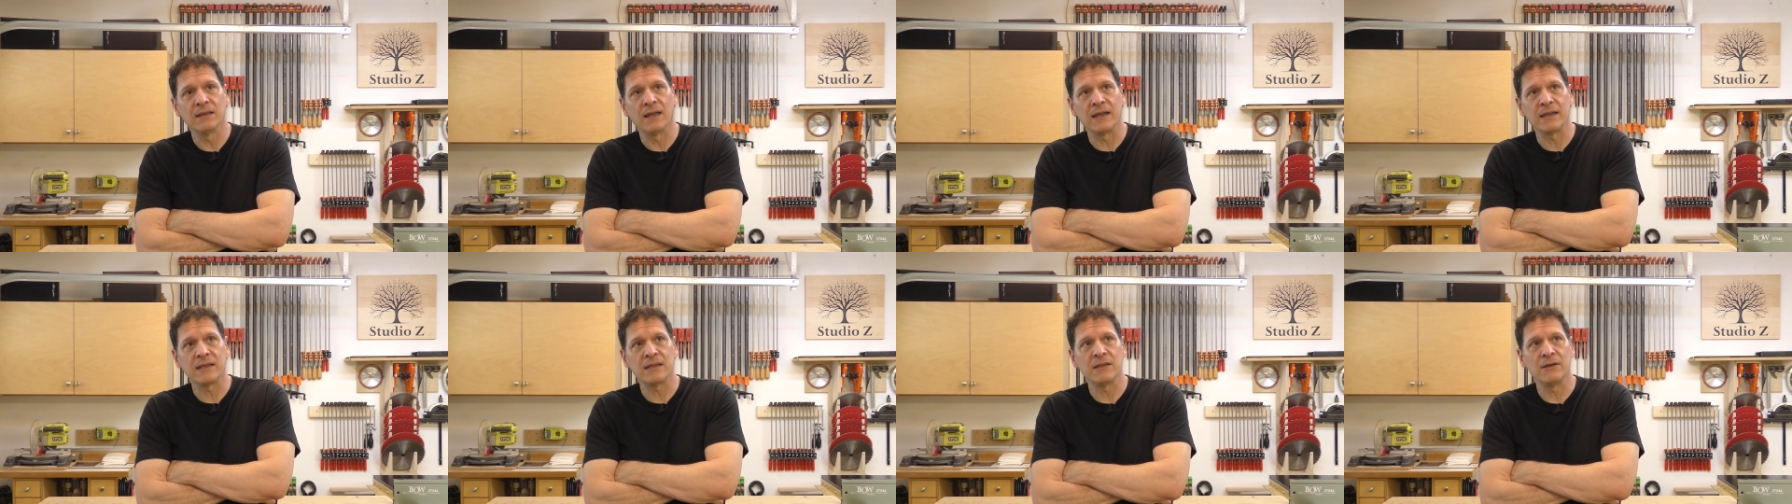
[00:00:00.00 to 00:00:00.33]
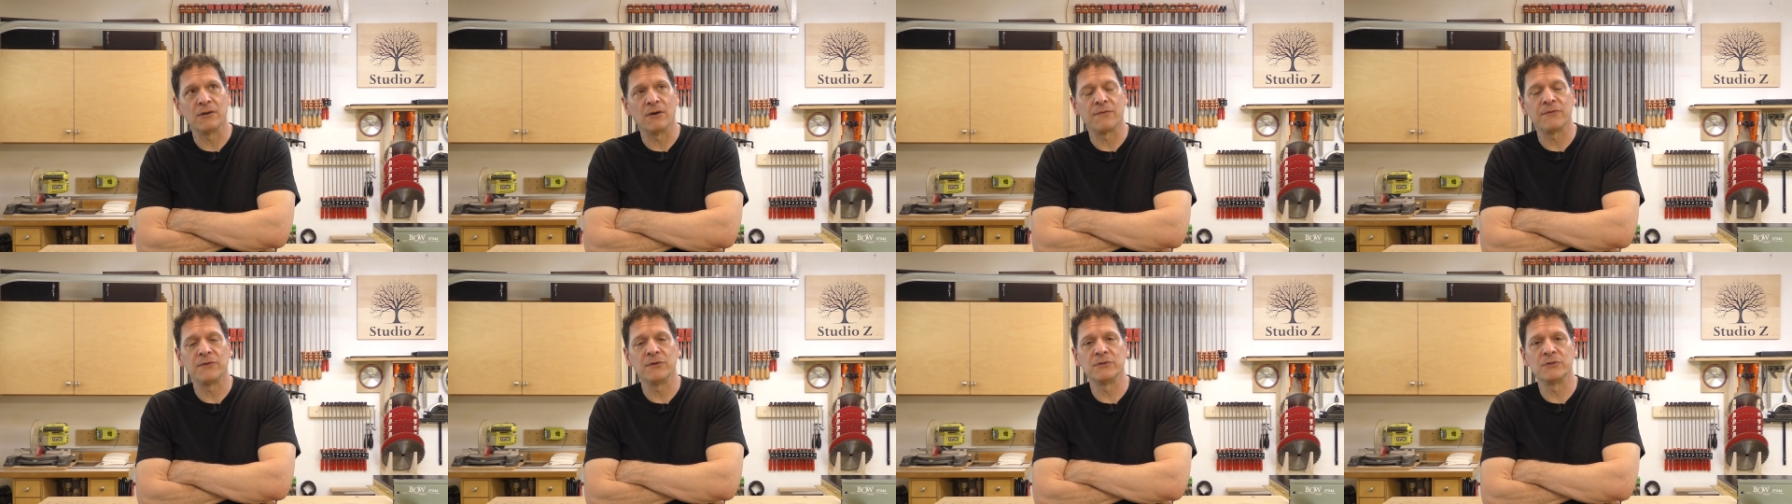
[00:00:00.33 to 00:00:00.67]
like, you
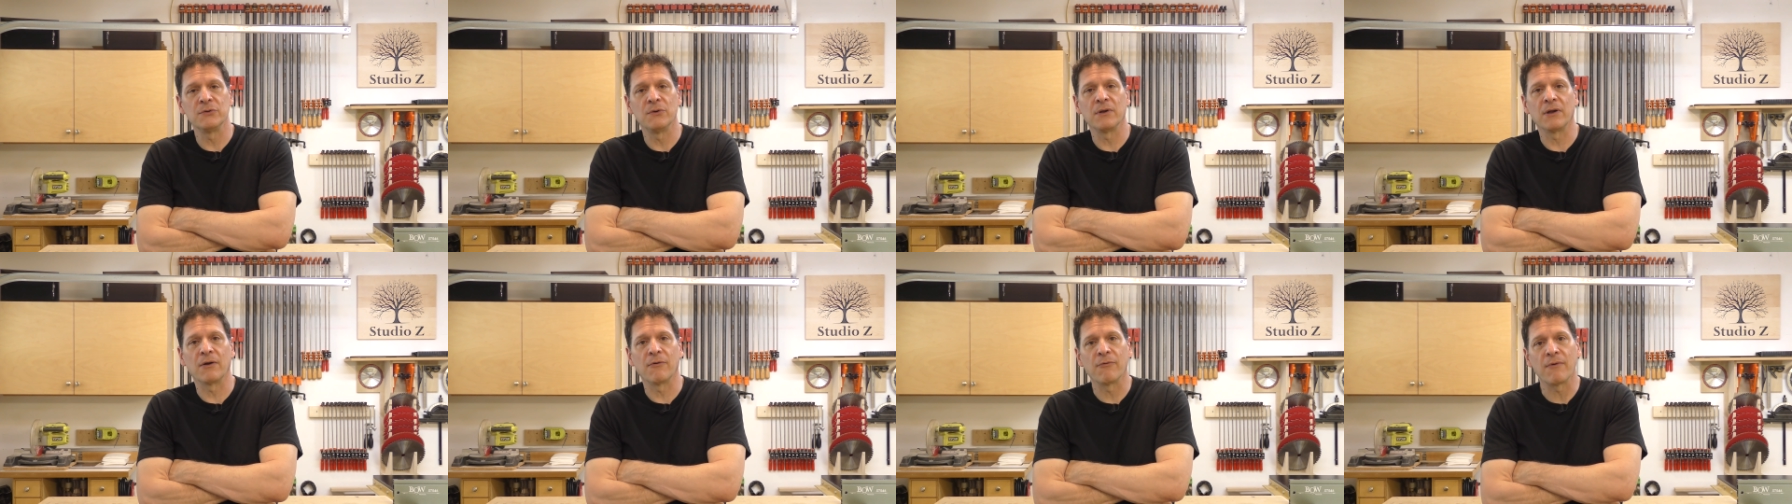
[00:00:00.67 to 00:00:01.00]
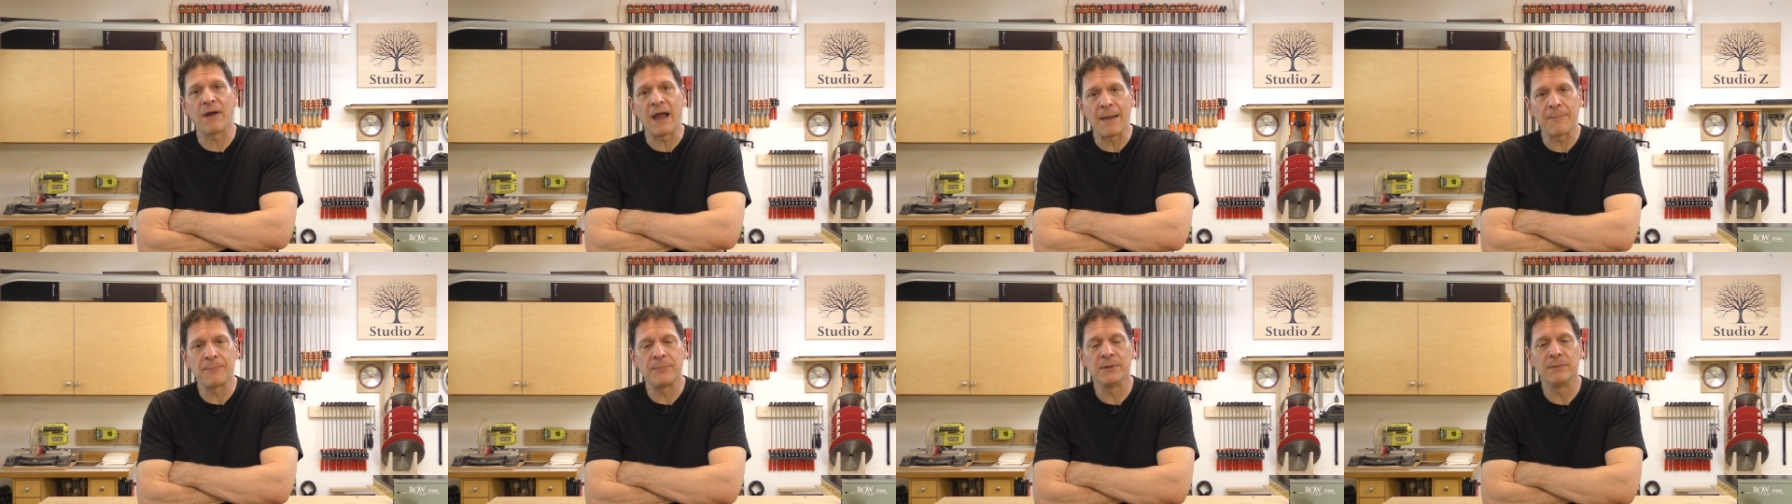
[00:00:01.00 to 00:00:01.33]
know, if you're doing a
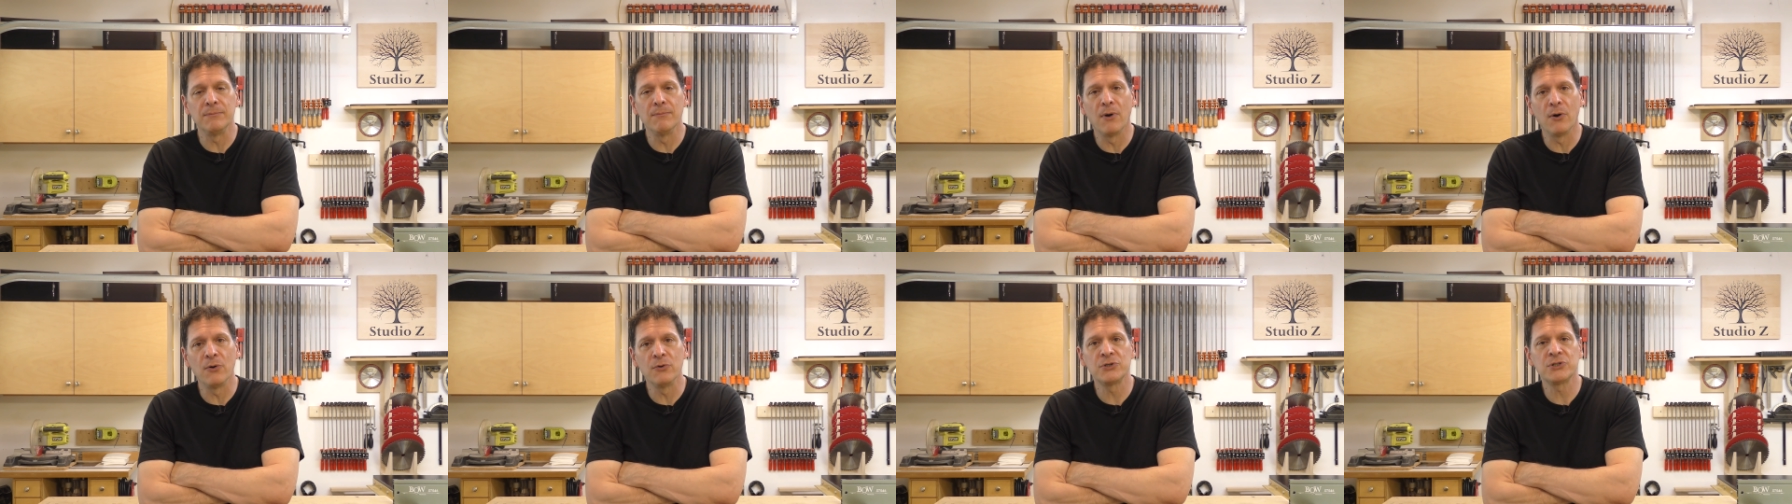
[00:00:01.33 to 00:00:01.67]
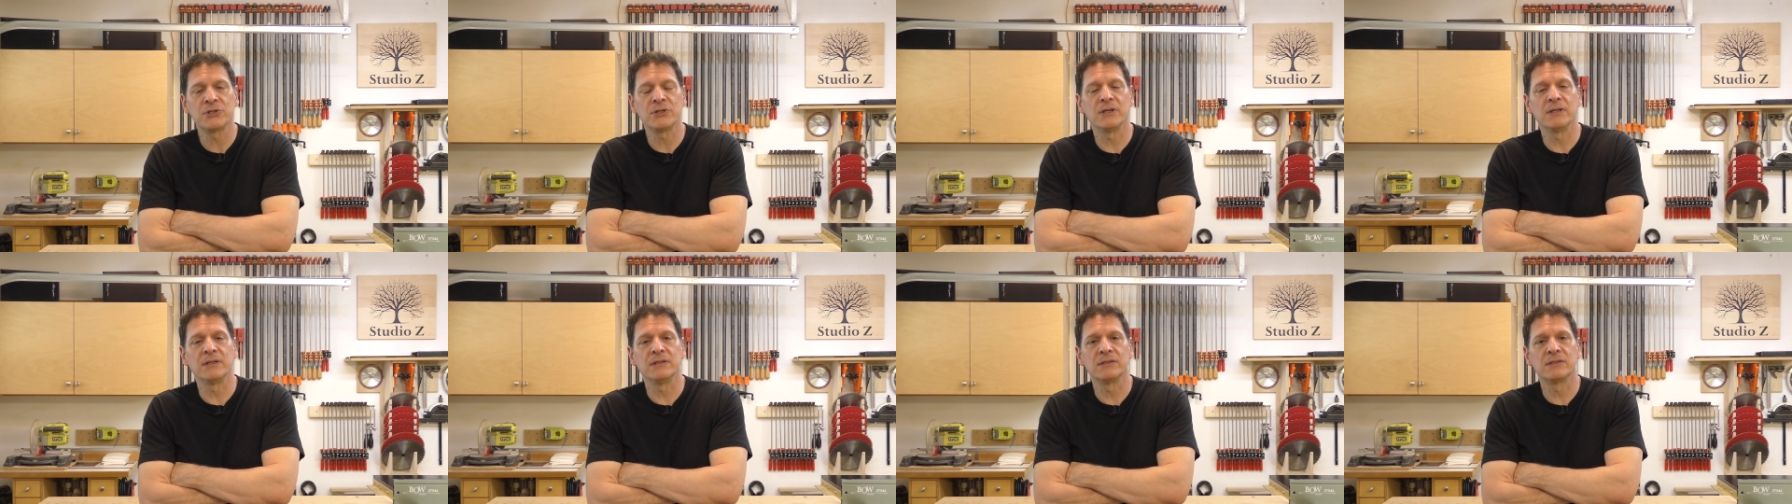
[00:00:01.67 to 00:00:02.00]
rapid
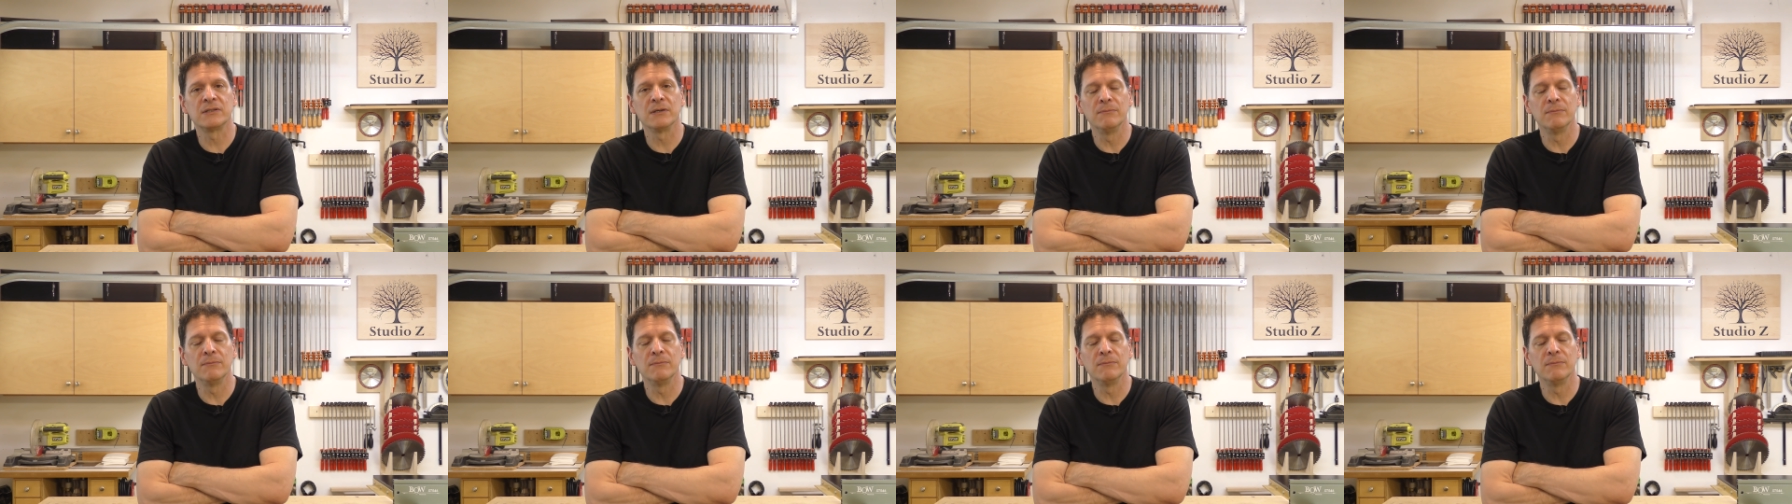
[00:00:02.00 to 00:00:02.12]
motion